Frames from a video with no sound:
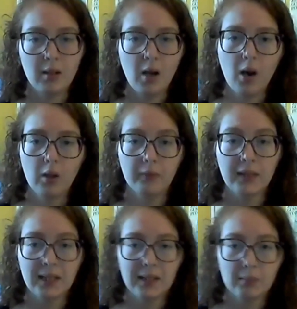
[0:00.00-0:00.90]
all of
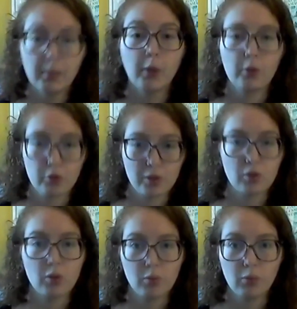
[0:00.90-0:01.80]
the poetry
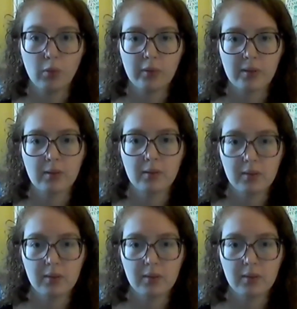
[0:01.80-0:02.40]
tools